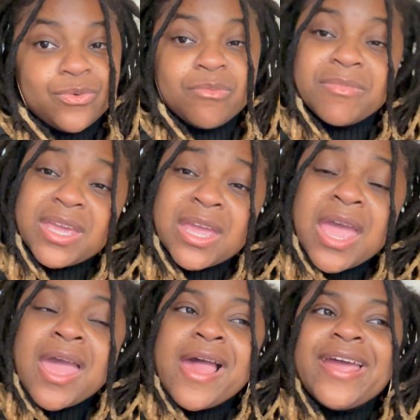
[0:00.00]
with me.
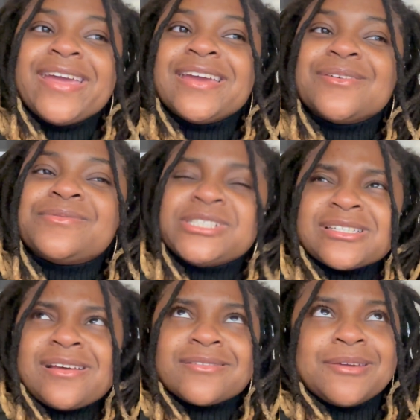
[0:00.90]
And we're
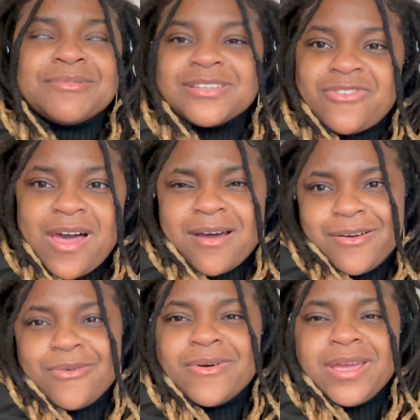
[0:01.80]
just gonna keep this vlog
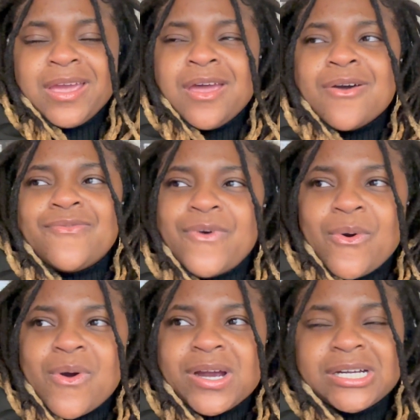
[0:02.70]
going
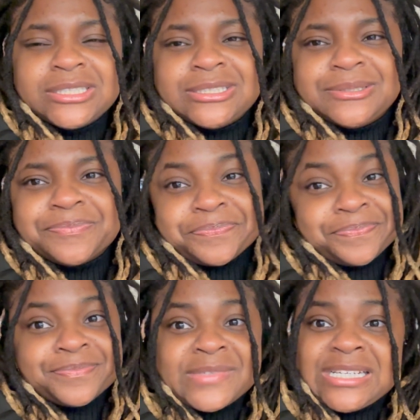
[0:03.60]
for
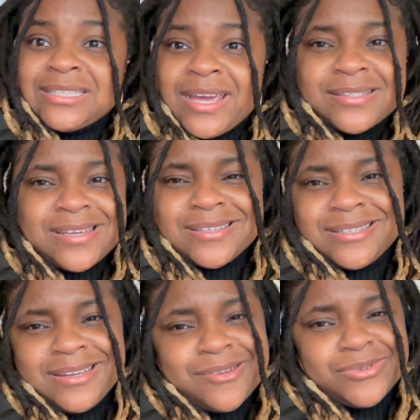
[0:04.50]
like
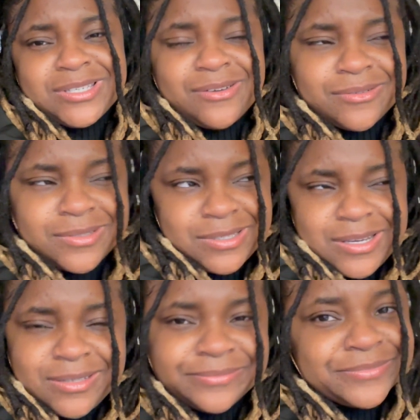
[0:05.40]
testing and results.
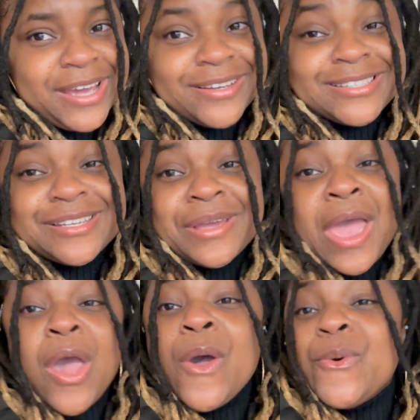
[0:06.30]
Yeah, y'all can see
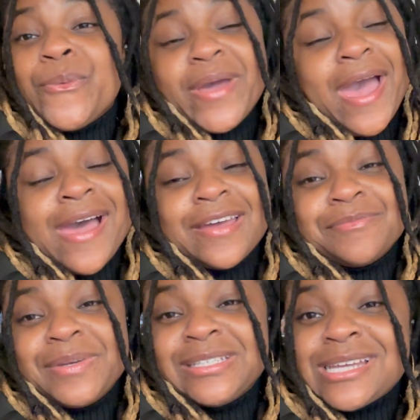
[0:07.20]
what I
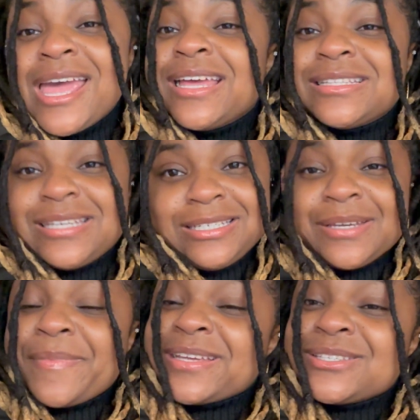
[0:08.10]
have been
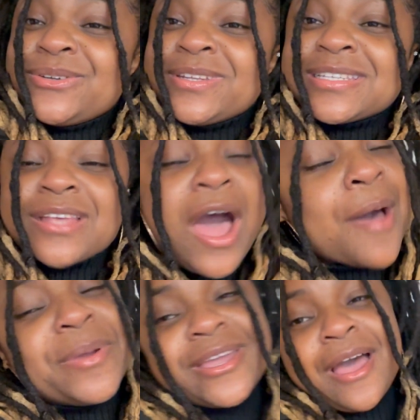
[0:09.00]
teaching my students. So
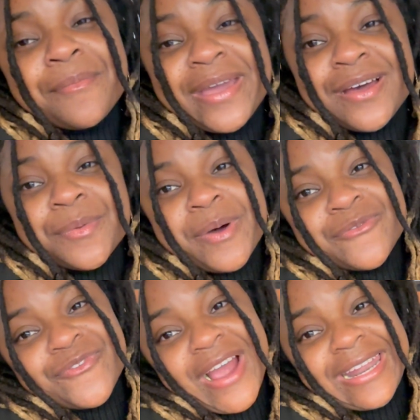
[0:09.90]
I'll pick y'all back up
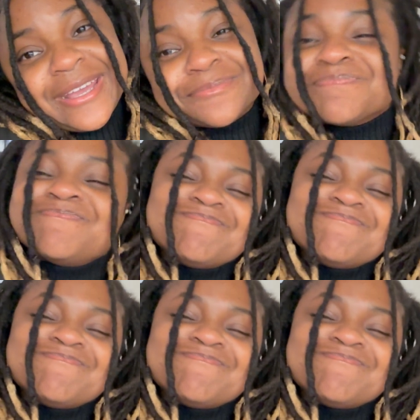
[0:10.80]
on Friday.